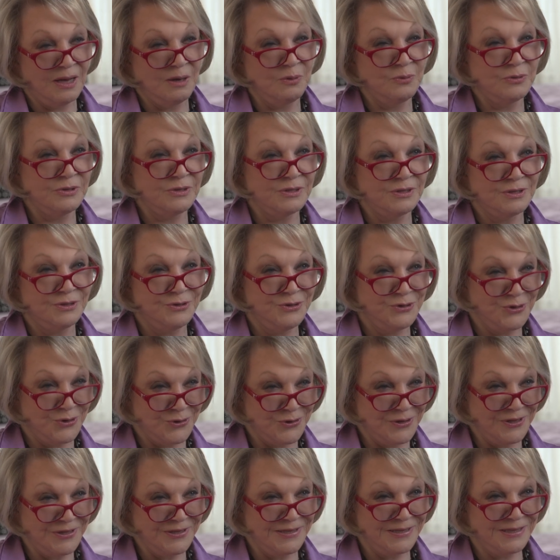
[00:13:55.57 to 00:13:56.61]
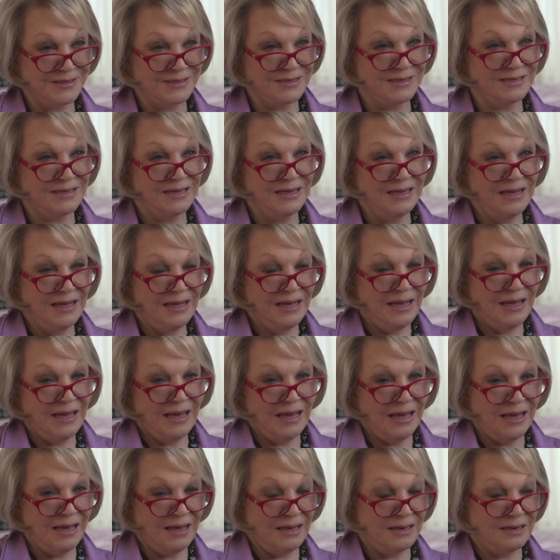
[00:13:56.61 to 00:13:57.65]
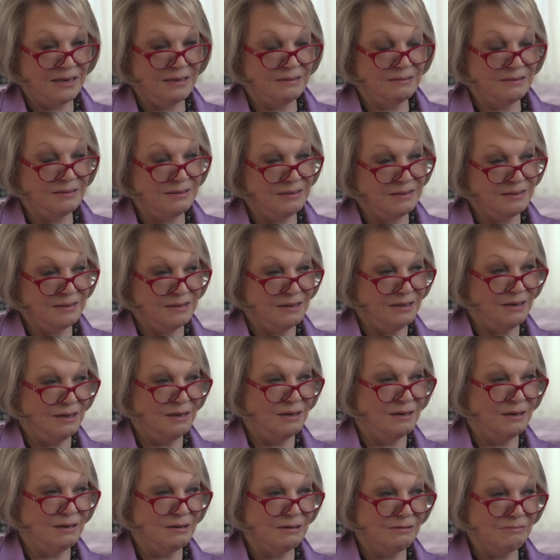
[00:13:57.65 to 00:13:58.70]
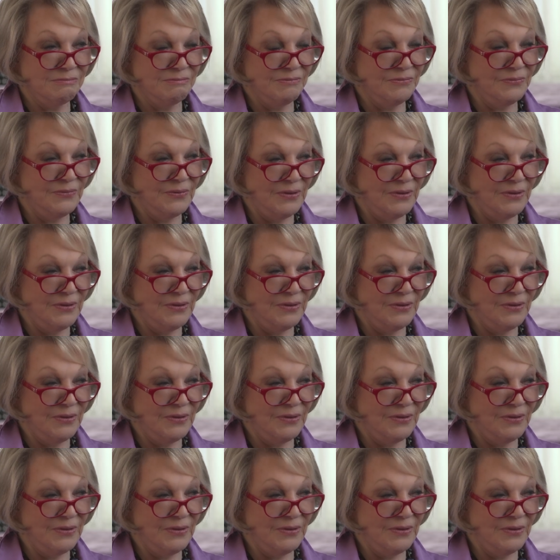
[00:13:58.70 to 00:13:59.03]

I was a journalist, and um,